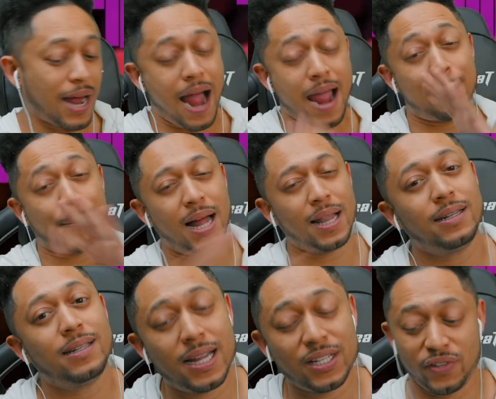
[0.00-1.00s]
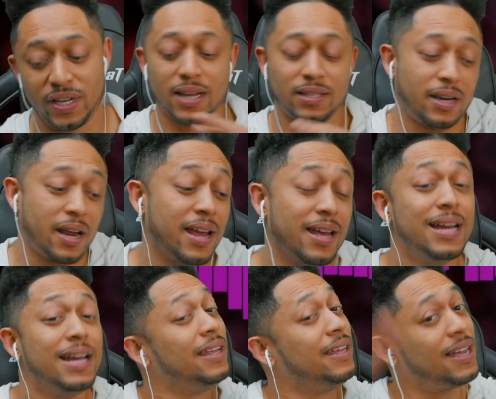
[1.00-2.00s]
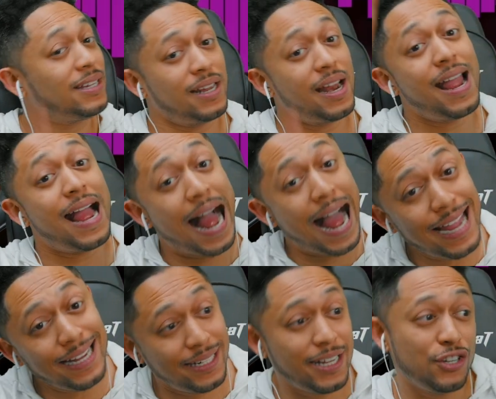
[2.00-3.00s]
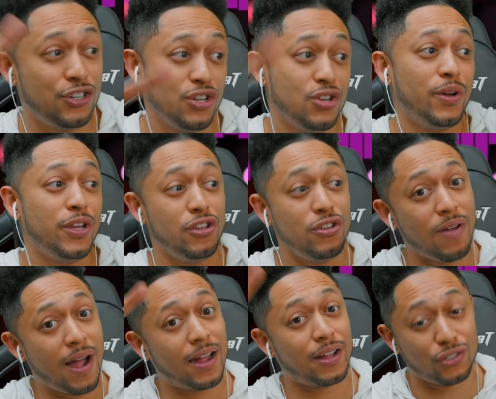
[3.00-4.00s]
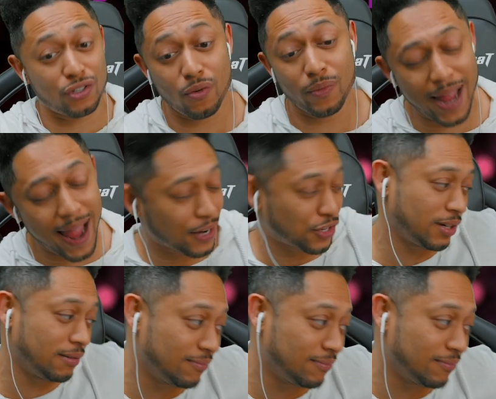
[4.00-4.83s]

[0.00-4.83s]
I apologize for yesterday. Yesterday, I did do a Yu Yu Hakusho reaction.